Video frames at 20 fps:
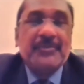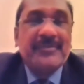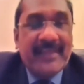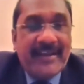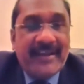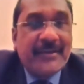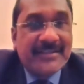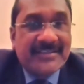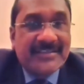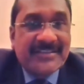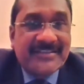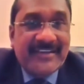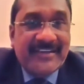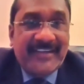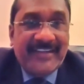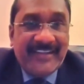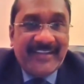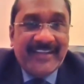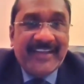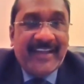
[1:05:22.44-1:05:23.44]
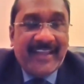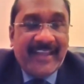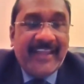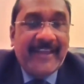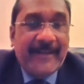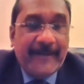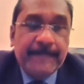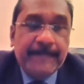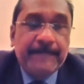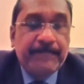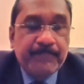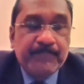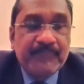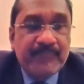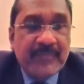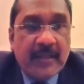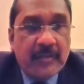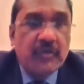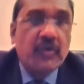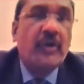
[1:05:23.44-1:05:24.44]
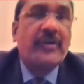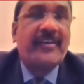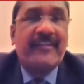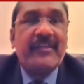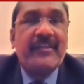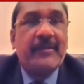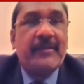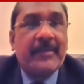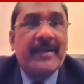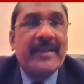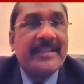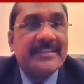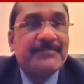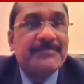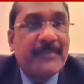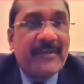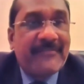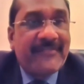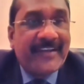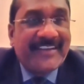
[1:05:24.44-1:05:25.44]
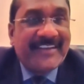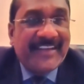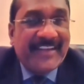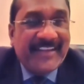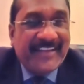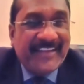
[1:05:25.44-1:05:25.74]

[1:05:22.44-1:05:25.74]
the industry. Again, not everybody is perfect.